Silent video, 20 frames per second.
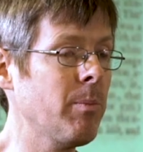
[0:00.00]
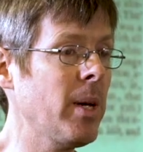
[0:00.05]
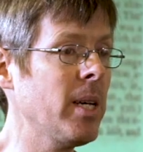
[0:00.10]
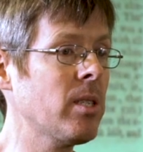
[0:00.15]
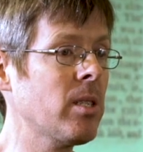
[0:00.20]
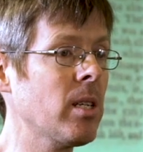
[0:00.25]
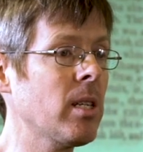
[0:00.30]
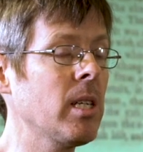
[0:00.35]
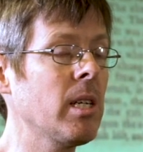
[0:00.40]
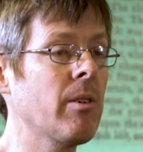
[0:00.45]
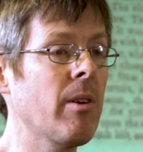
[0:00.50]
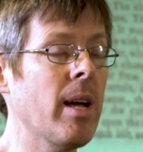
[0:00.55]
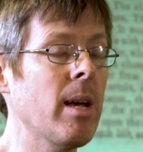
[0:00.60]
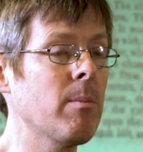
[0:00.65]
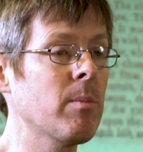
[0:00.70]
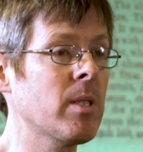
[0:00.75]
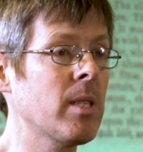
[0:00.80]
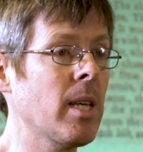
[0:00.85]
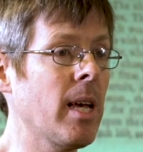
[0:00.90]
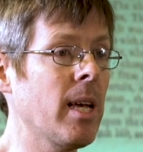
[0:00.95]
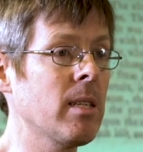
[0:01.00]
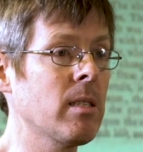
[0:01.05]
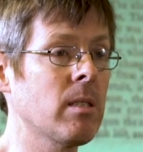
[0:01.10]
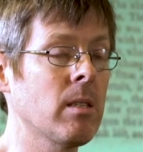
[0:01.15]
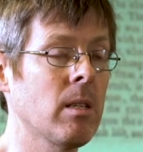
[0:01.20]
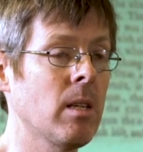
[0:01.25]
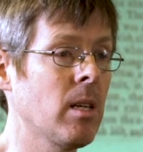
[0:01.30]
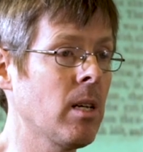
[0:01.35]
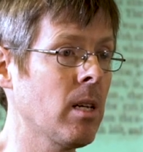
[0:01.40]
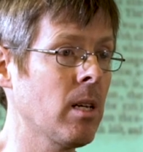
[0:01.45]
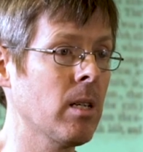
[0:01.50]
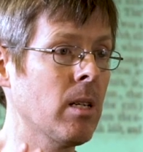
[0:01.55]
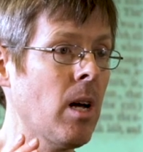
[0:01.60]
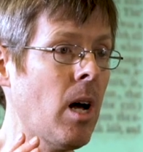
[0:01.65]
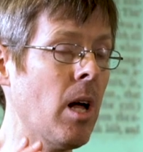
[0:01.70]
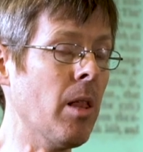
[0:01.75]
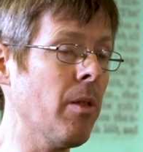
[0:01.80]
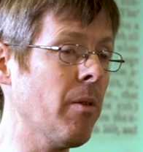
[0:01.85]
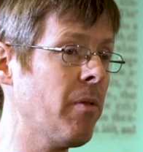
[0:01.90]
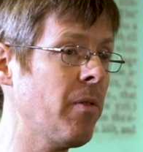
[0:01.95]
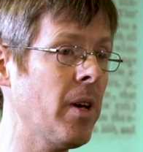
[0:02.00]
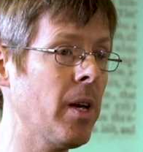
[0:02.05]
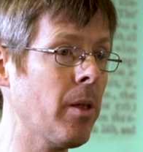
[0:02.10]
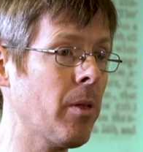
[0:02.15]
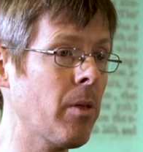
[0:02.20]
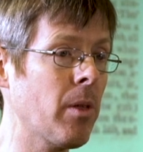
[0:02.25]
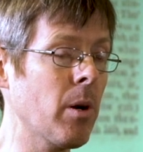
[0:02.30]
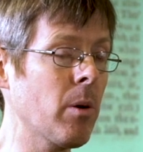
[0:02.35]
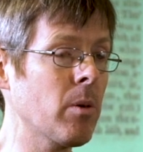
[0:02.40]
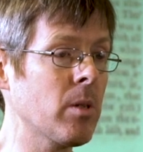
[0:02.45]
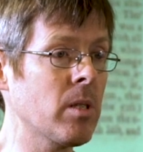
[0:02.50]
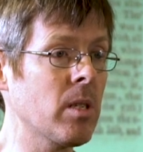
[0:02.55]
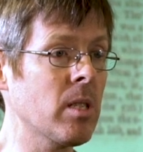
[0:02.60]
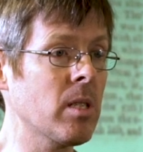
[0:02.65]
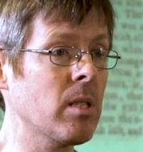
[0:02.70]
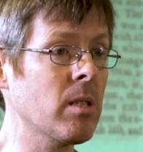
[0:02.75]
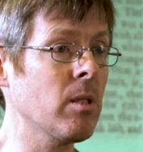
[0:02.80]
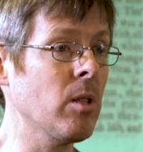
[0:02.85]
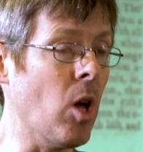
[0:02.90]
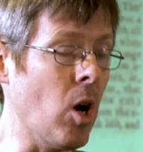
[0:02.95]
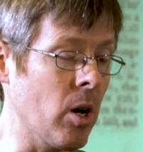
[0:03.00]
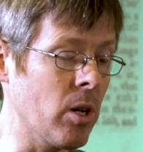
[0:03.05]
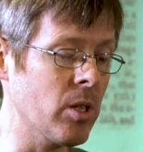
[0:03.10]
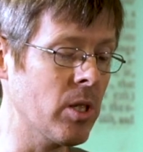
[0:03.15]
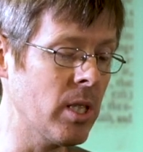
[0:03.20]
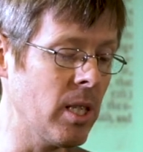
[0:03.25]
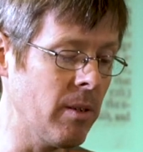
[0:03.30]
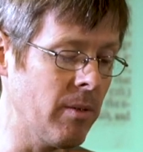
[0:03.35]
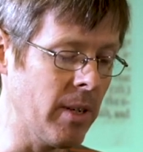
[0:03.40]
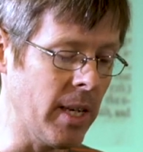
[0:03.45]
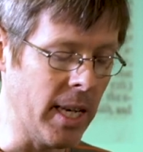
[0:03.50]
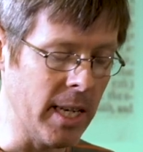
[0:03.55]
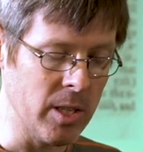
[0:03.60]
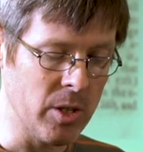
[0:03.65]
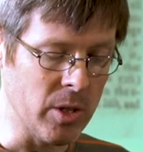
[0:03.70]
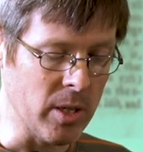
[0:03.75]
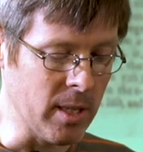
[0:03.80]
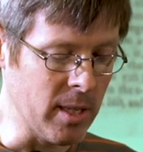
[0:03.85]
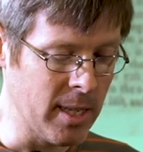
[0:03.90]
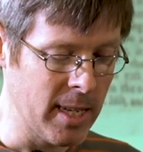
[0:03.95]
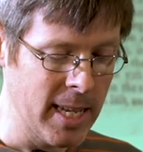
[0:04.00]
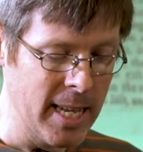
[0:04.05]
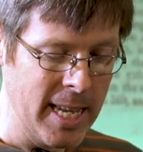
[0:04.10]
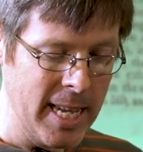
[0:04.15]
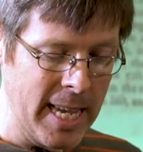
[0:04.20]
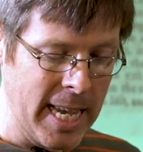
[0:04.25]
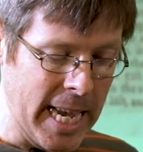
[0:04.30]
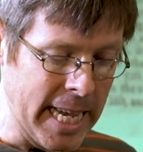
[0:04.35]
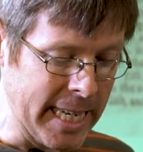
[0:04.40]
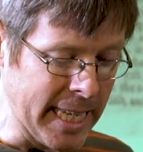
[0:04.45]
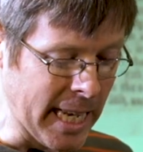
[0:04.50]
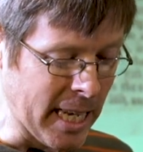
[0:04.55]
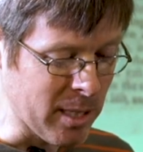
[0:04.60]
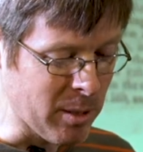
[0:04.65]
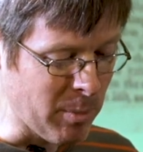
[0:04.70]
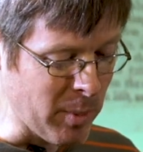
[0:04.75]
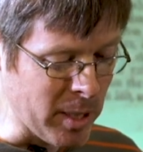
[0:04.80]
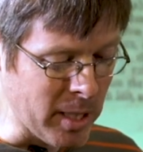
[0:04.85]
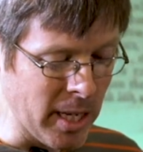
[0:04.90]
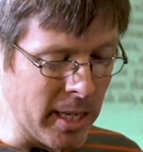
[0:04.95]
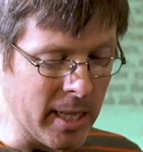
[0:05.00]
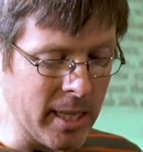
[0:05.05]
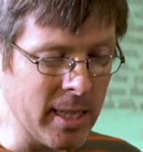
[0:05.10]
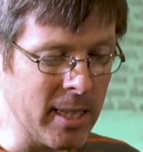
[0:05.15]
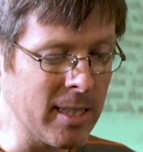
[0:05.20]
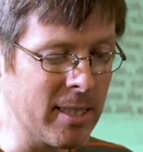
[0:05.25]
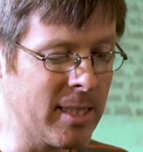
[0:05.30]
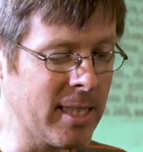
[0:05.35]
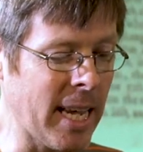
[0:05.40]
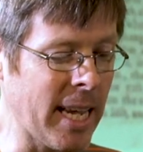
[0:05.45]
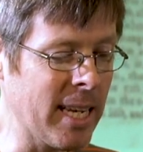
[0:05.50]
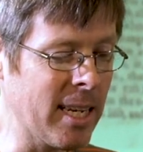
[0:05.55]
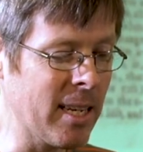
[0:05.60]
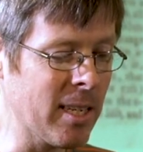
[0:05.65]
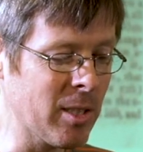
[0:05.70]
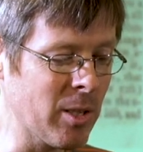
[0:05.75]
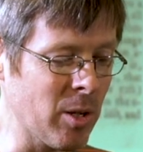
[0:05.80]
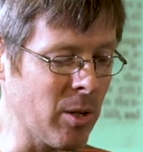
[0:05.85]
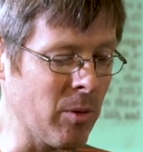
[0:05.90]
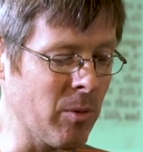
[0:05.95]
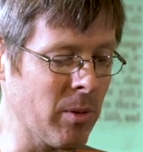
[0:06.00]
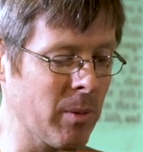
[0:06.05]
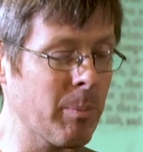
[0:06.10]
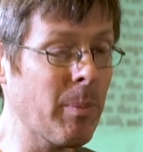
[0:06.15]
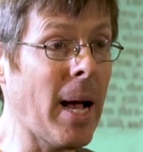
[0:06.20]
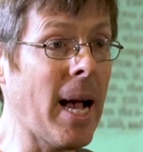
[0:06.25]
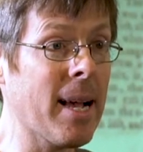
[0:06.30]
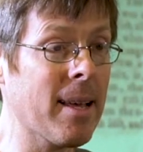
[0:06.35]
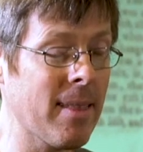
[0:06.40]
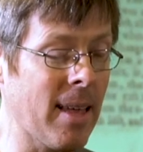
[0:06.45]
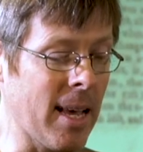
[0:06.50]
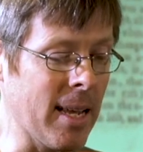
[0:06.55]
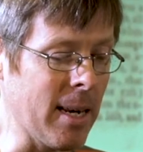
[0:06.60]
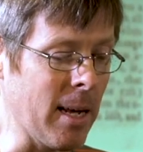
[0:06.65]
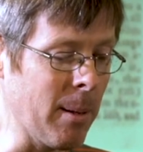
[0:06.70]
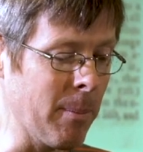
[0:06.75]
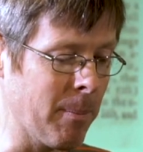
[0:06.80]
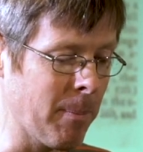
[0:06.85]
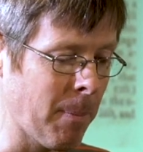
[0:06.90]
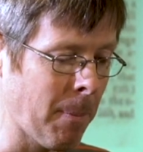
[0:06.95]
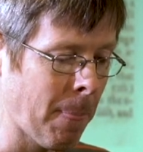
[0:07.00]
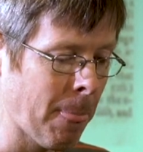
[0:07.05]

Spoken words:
Basically, Graham says, on the 5th, there was this large deviation, and he has meticulous data to back that up.